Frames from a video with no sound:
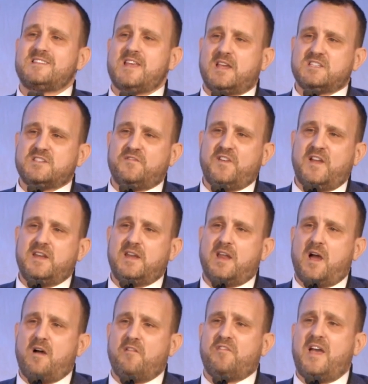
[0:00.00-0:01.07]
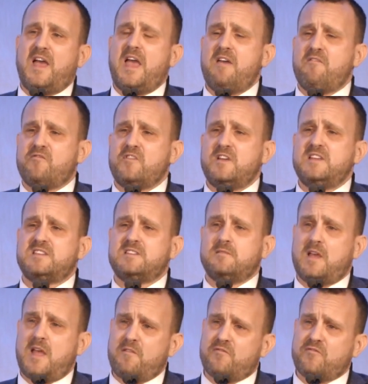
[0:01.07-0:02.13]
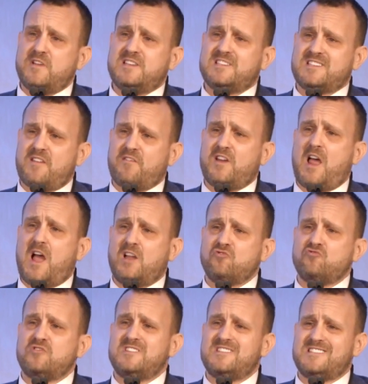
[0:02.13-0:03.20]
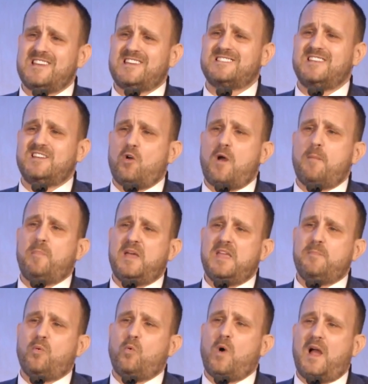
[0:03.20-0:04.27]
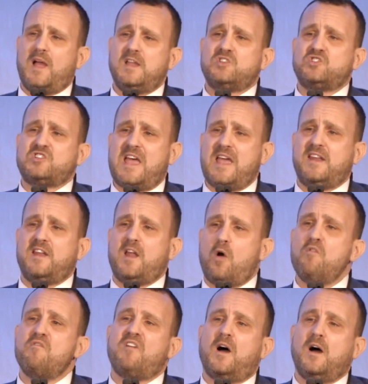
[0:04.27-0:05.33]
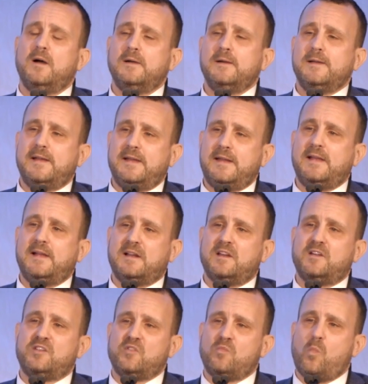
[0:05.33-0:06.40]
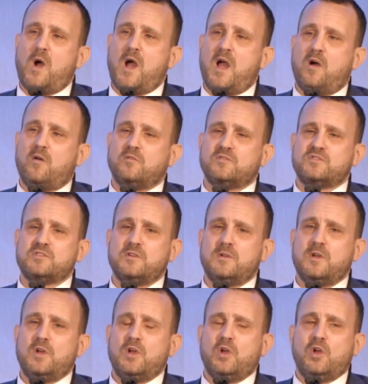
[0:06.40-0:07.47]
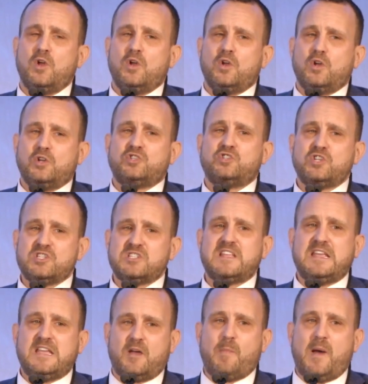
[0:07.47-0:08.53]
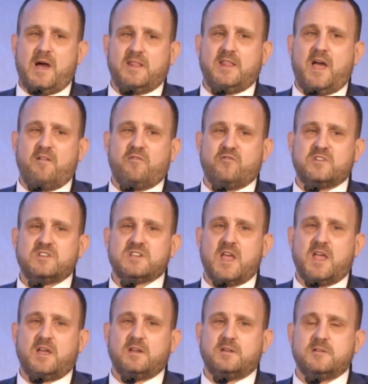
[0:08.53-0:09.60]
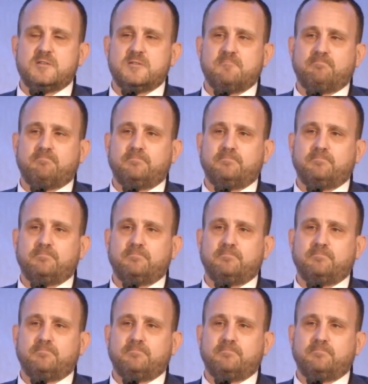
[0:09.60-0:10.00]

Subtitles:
sex offender for every 769 people aged 10 and over in England and Wales. Just think about that for a second.